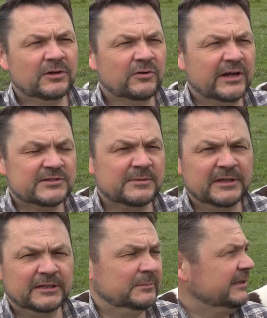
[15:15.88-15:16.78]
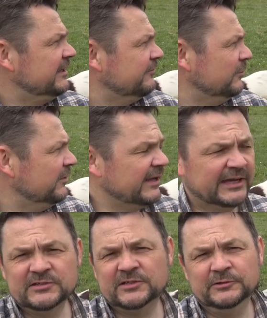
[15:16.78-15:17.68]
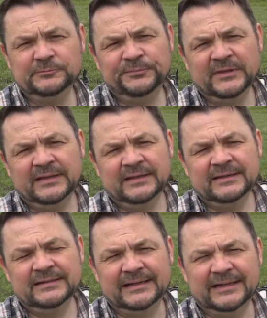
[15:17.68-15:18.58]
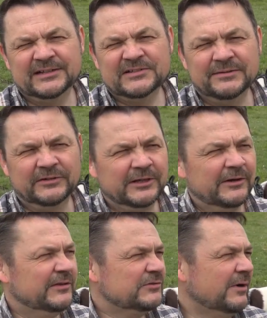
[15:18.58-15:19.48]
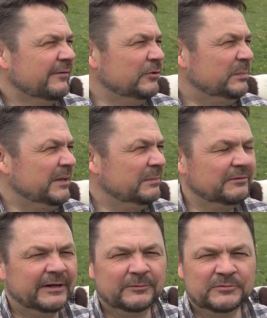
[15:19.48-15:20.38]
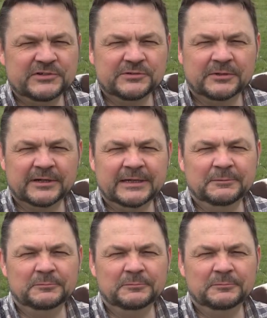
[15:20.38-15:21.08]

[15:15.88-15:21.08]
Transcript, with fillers: create something a little bit different with that. So yeah, let's give it a go. There's quite a few people around, which is why I keep